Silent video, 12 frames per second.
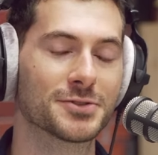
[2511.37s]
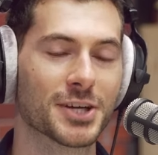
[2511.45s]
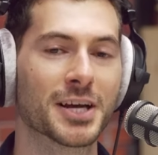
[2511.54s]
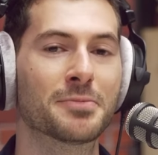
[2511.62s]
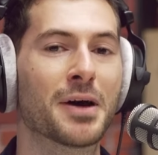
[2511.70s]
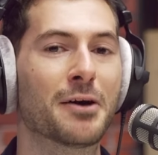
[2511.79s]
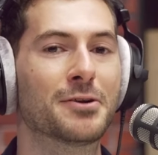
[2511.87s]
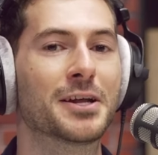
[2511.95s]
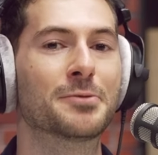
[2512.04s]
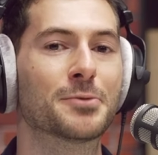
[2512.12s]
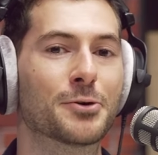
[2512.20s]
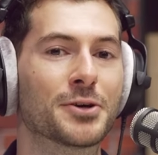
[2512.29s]
Check him out. Let
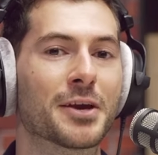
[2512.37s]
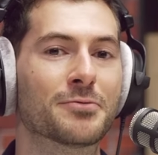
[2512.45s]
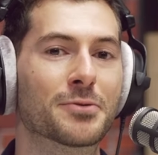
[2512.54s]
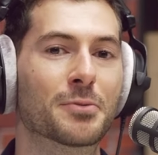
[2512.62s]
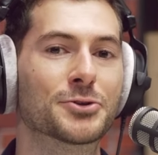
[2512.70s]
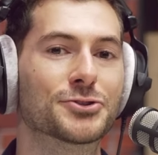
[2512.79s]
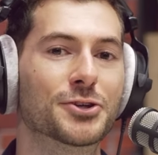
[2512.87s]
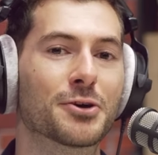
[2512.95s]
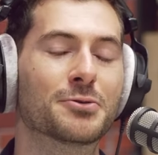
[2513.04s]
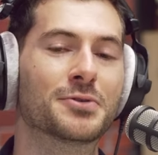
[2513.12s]
him know you came from our show.